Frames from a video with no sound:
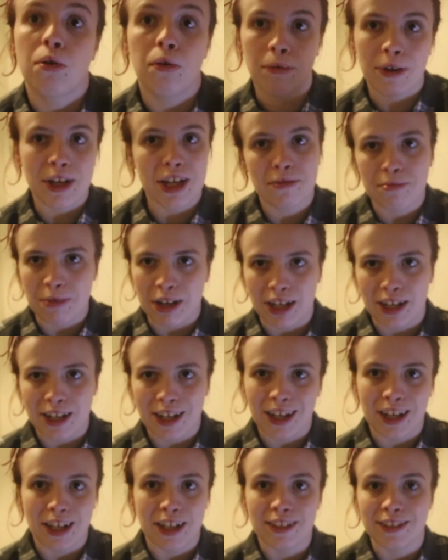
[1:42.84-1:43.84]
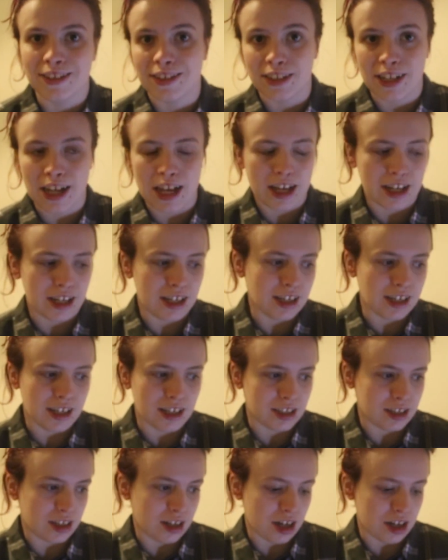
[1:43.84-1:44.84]
Weighted blanket
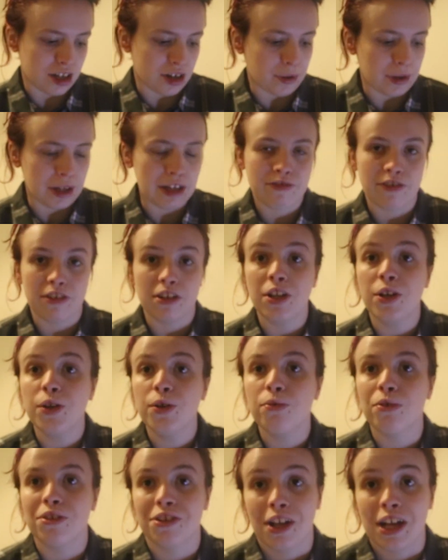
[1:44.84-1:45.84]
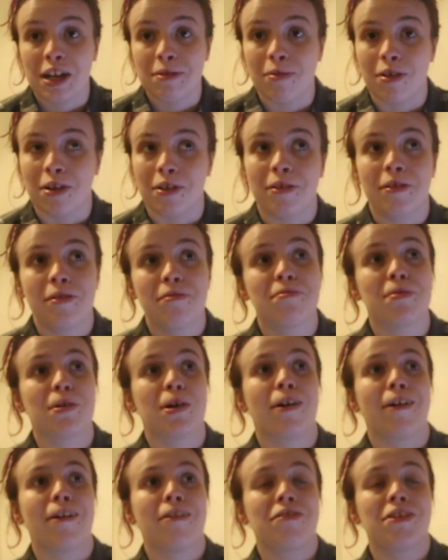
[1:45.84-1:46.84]
day, I don't even know what day I'm on, but
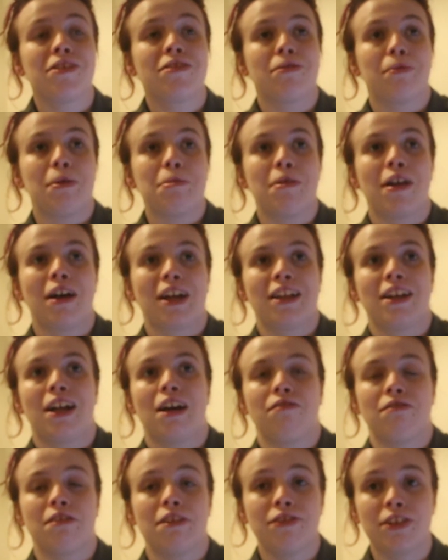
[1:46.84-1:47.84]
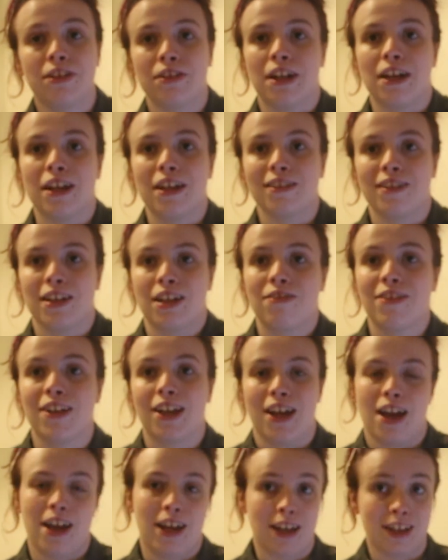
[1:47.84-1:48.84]
I've used the weighted blanket now for a few days and I feel
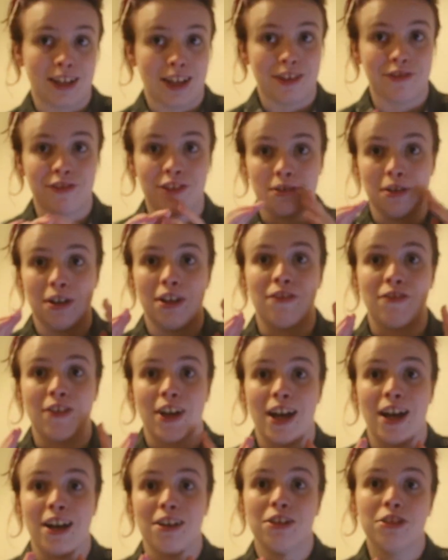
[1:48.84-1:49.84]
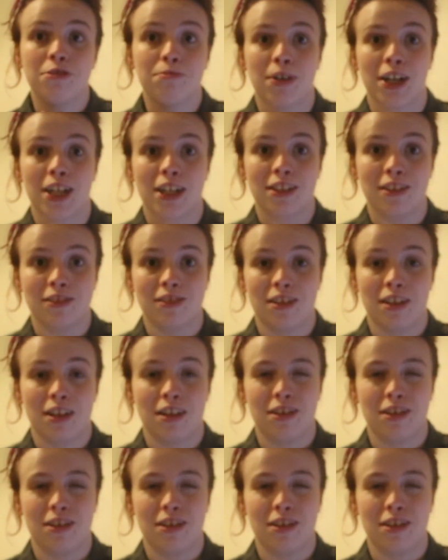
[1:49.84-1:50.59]
like I can give you a fair, unbiased